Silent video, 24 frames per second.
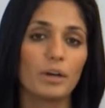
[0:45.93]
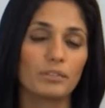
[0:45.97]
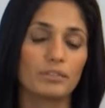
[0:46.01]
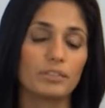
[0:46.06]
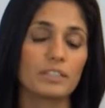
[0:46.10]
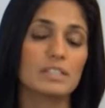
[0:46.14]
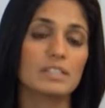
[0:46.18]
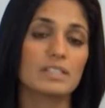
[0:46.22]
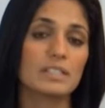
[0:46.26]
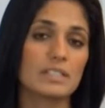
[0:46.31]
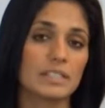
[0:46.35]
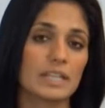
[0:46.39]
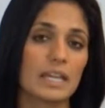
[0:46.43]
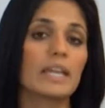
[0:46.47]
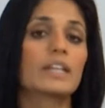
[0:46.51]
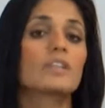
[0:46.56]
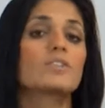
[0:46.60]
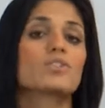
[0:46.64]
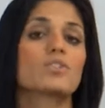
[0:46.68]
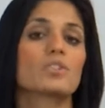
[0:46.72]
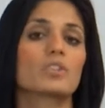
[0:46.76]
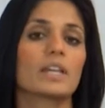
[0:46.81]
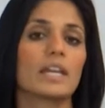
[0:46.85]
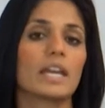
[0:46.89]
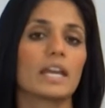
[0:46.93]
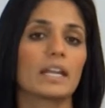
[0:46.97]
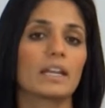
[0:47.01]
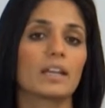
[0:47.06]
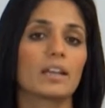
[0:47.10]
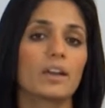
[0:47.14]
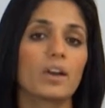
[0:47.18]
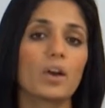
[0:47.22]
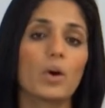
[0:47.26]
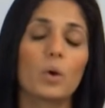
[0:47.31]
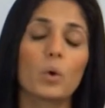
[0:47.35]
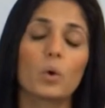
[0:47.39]
a visa to enter
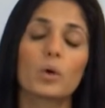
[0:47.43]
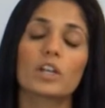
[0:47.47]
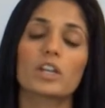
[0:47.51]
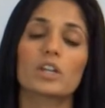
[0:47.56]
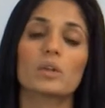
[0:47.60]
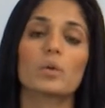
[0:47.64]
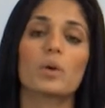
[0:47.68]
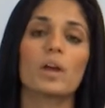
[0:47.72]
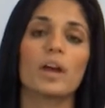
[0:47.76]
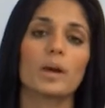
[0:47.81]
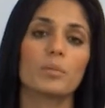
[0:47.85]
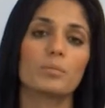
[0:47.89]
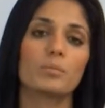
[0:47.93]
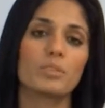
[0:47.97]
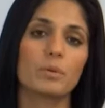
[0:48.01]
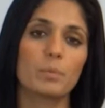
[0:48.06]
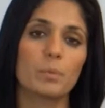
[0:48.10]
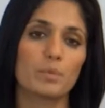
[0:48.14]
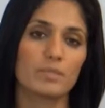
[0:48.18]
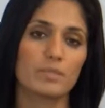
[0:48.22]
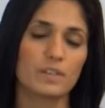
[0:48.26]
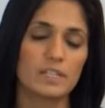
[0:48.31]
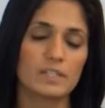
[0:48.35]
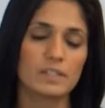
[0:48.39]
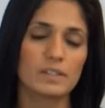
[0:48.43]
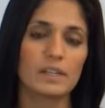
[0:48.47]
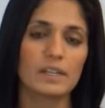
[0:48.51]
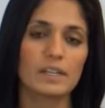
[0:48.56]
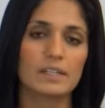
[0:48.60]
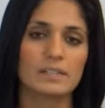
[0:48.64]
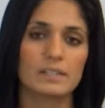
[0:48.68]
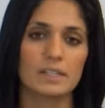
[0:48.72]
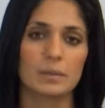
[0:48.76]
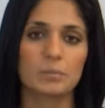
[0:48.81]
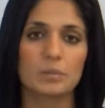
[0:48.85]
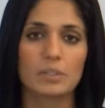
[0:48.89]
Canada or you come from a visa
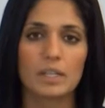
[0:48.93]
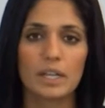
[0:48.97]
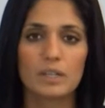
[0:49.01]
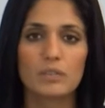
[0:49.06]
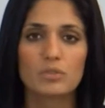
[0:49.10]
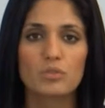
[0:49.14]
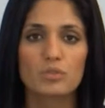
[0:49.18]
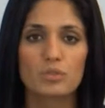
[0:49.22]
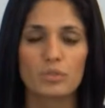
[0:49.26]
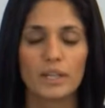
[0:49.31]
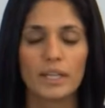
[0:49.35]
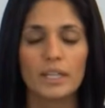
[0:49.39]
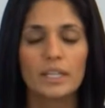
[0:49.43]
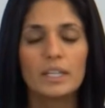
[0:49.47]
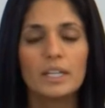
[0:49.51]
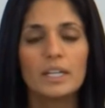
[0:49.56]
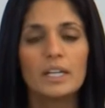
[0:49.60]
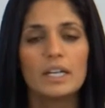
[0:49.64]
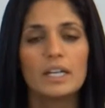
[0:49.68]
exempt country.